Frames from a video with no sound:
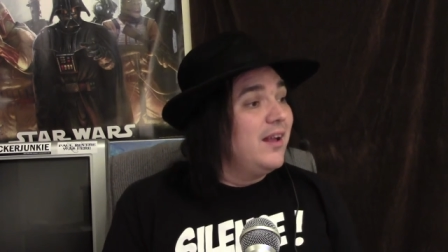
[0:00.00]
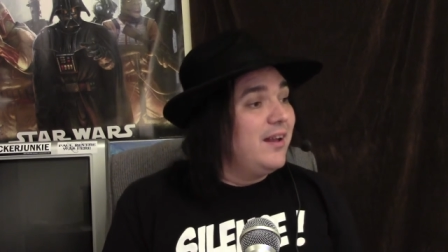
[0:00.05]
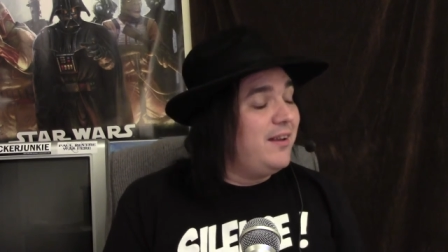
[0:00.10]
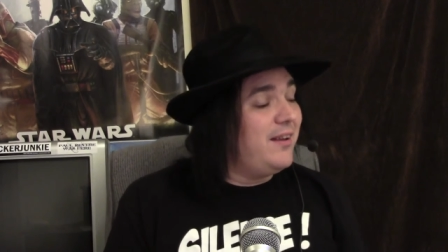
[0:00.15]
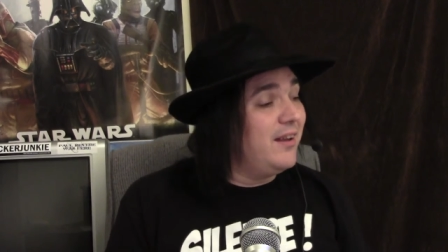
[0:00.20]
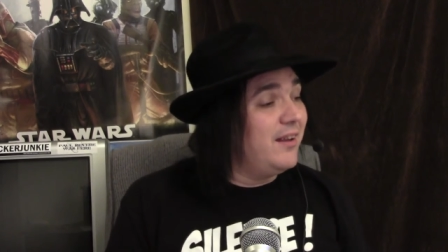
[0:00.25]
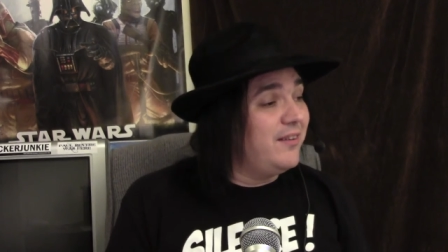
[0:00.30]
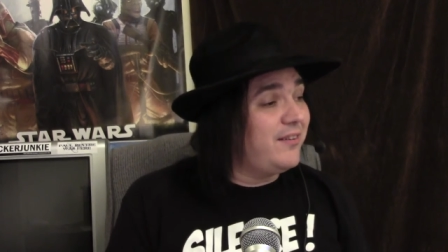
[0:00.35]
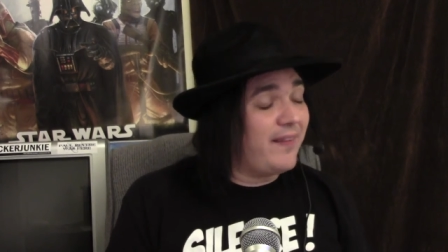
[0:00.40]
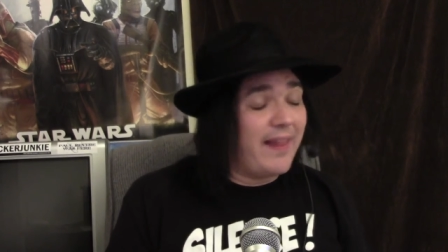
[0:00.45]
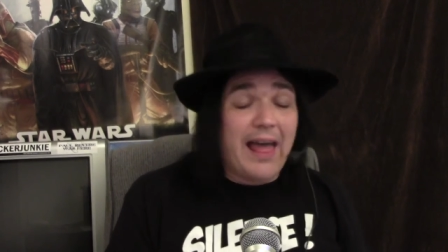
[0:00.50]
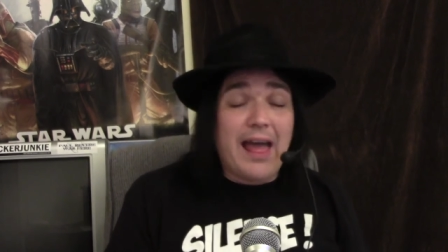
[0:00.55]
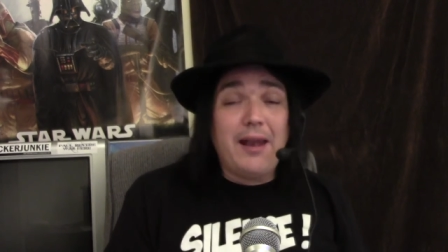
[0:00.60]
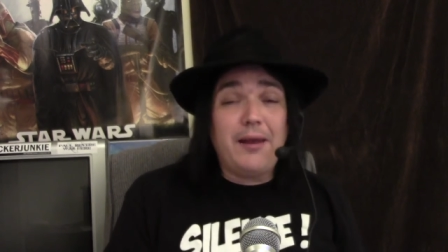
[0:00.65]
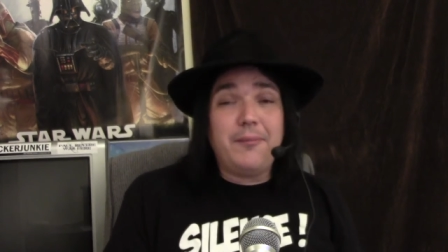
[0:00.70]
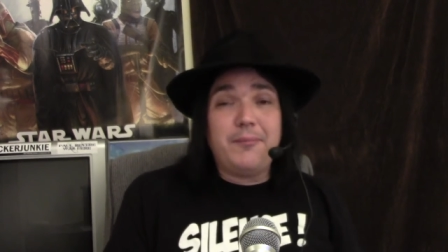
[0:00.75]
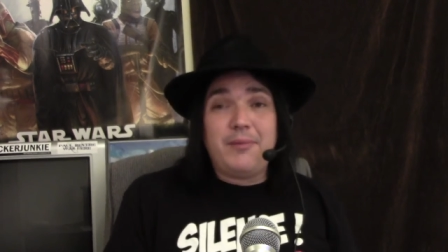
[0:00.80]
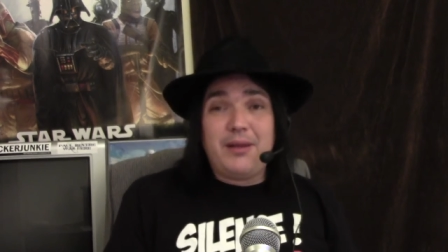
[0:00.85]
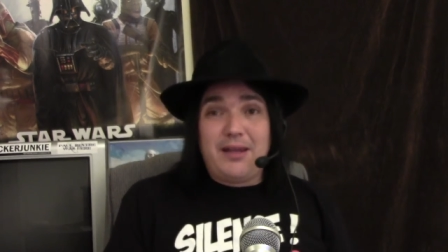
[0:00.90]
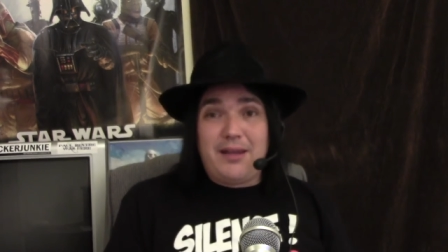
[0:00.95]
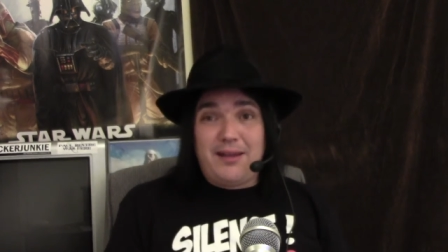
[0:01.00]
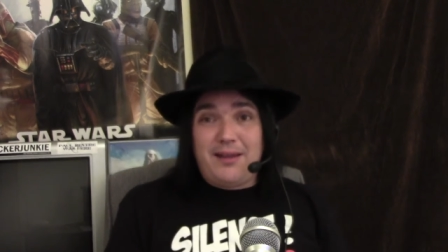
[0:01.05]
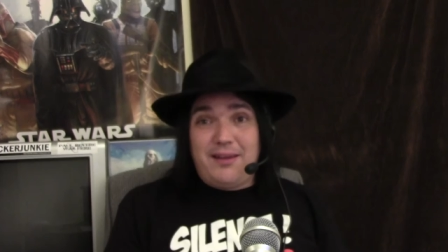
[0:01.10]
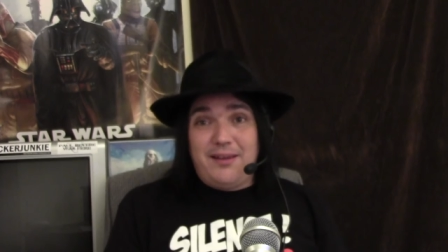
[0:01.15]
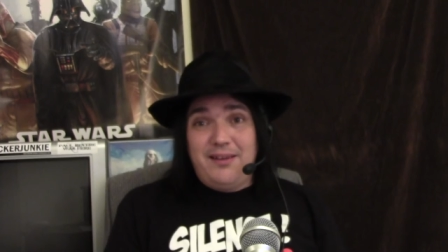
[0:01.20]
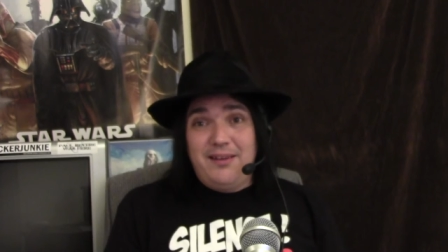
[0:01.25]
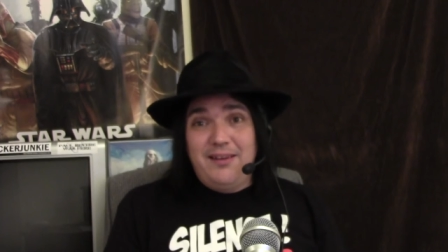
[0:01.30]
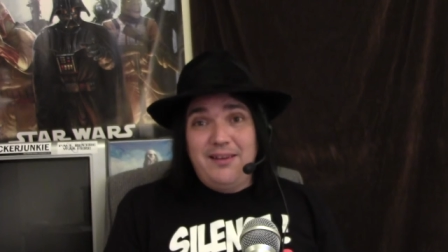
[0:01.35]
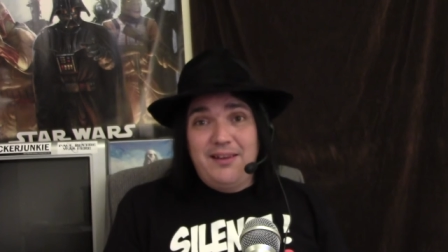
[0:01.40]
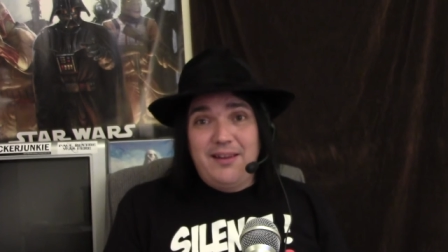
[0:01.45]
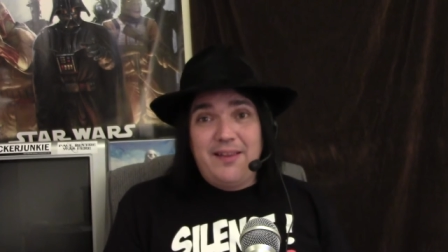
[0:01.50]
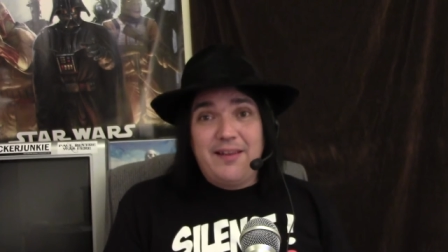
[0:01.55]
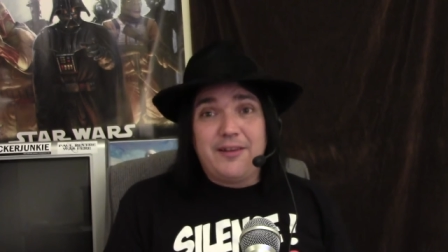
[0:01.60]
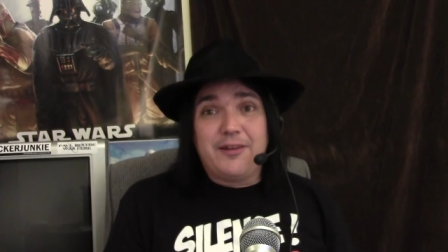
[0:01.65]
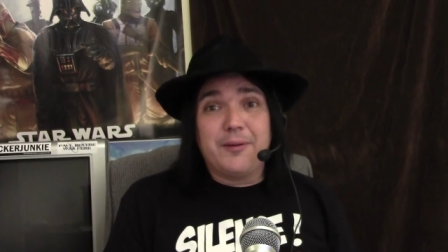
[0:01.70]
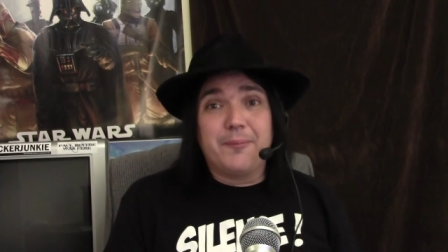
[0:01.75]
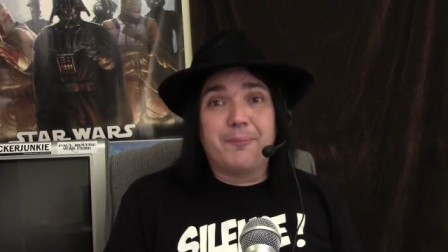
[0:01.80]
does that mean that the